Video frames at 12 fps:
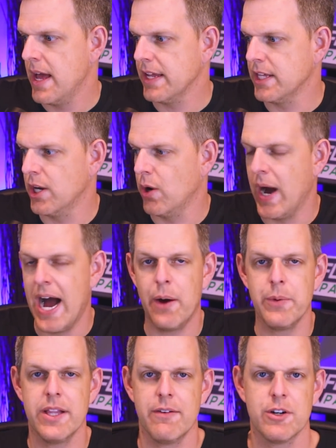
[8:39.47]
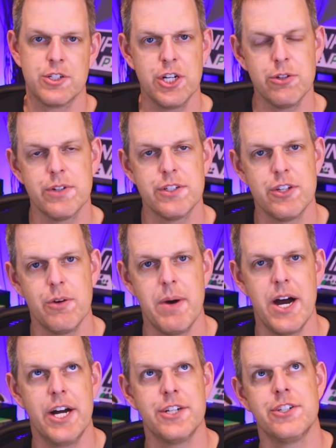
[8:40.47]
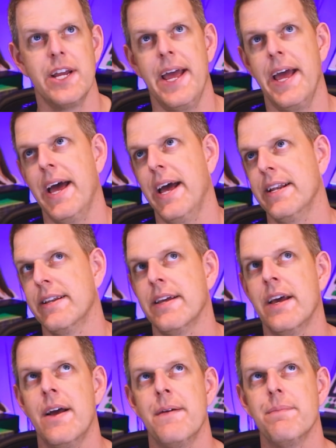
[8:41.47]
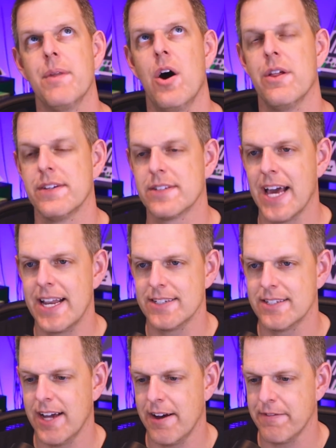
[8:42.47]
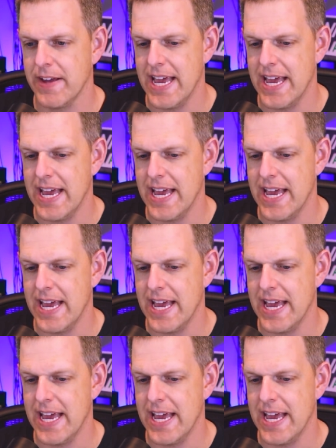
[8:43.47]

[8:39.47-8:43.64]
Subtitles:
how we love our children so much and all this kind of stuff.